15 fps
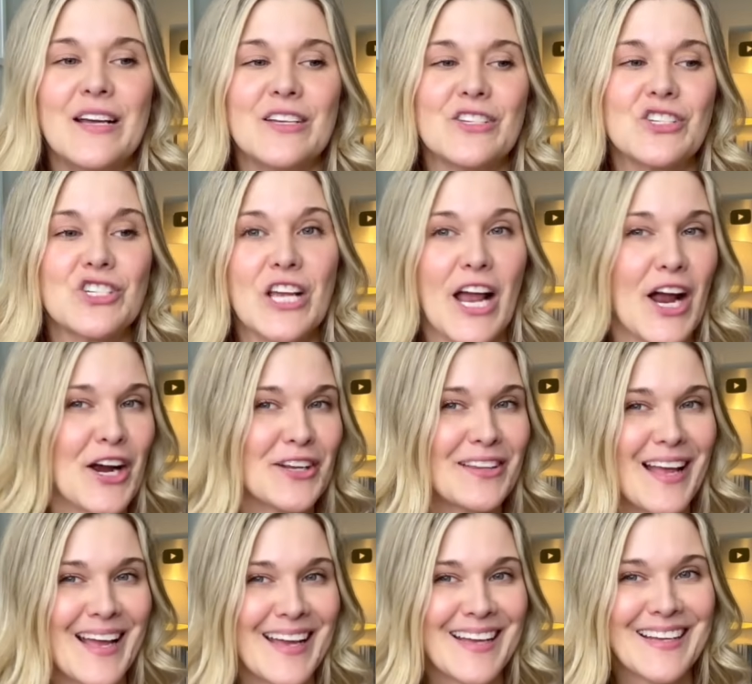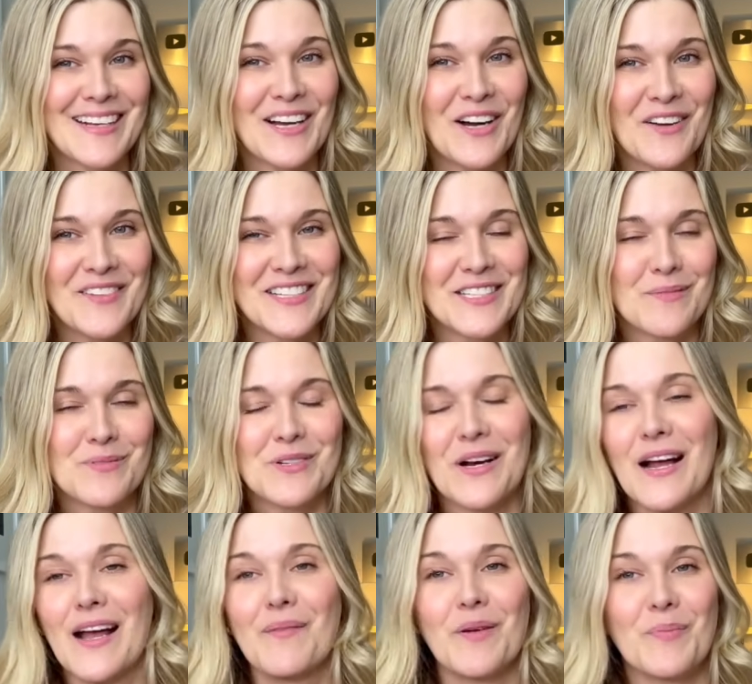Share, like, comment,
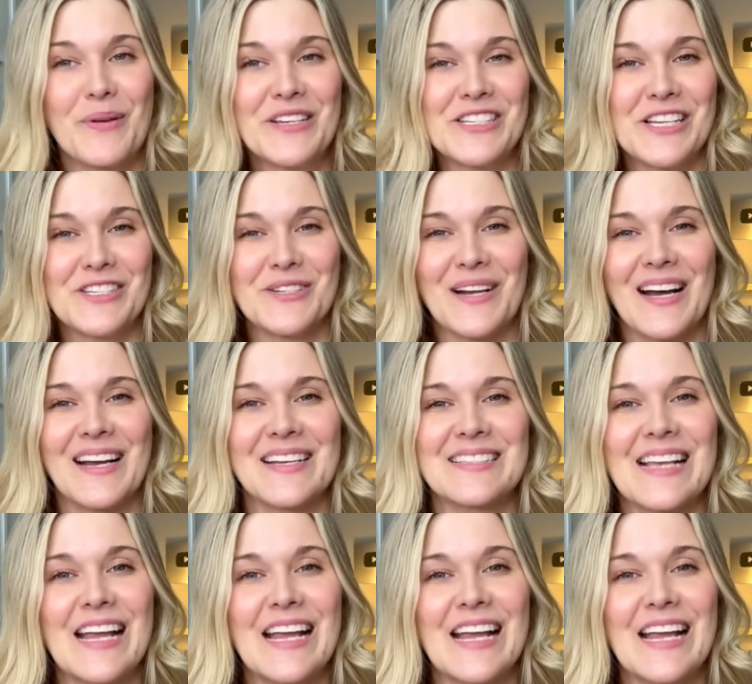subscribe. Appreciate you guys.